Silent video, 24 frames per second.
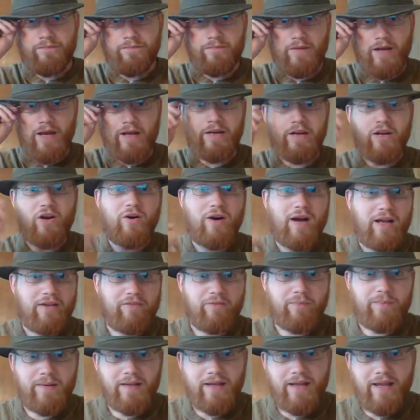I know I have
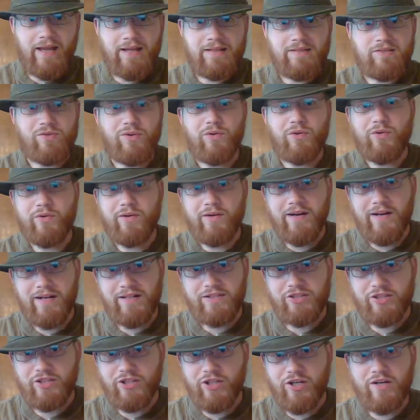a big head, so I ordered an
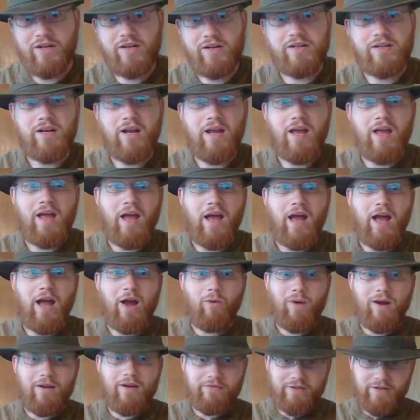extra large.
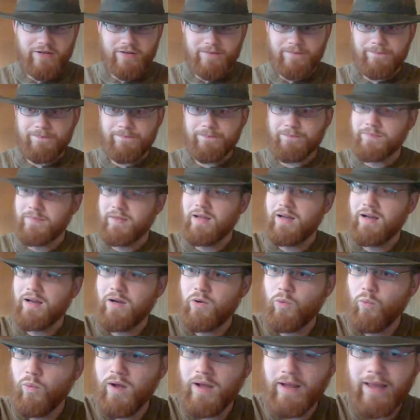However,
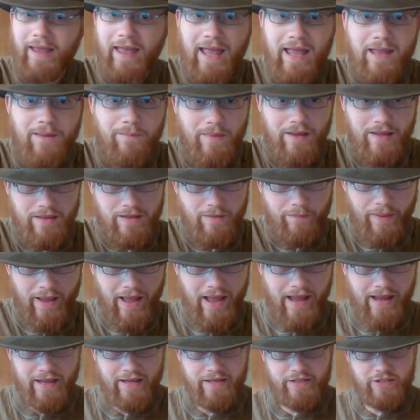what came in the
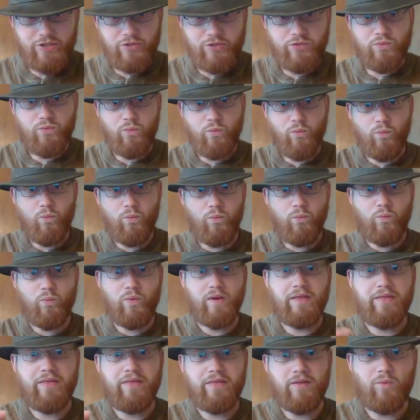package
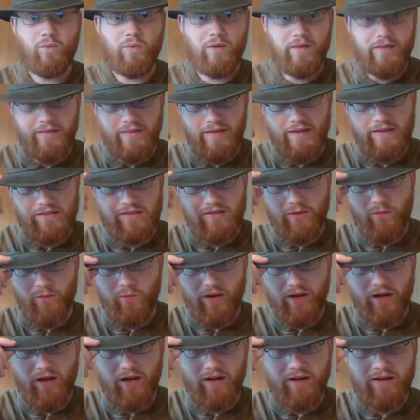with this,
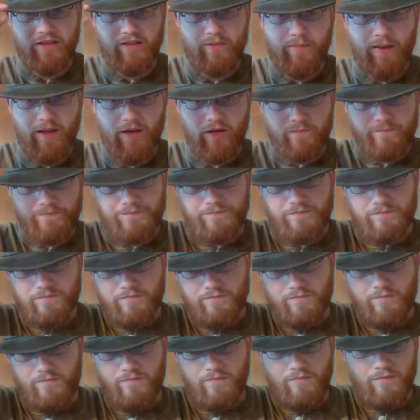when I got it in the mail,
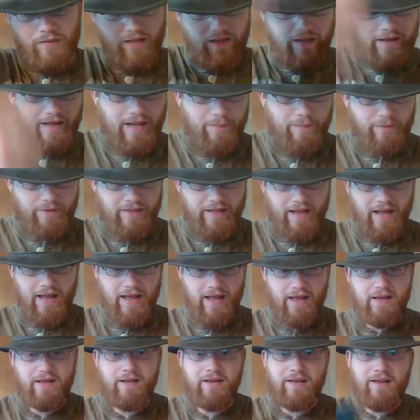came with the
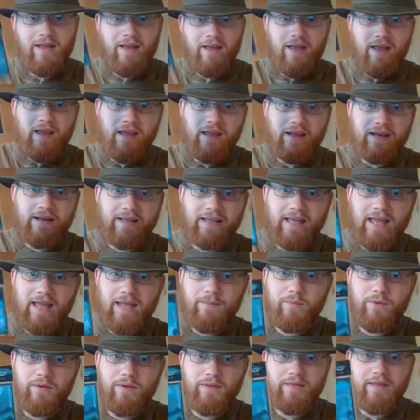hat, and it
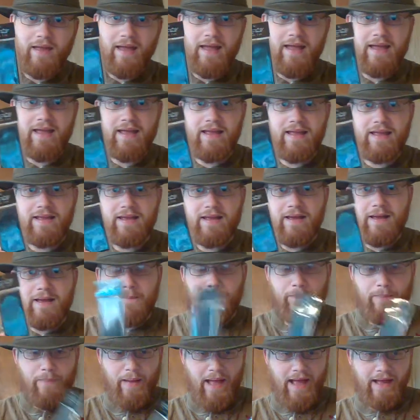came with a
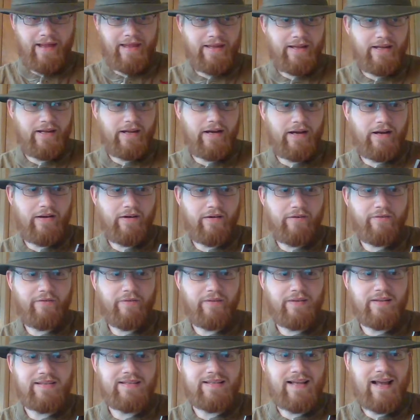packet of
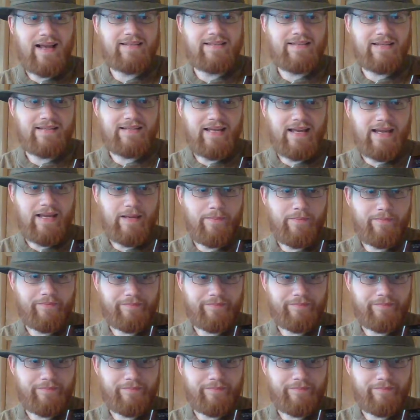sizing tape.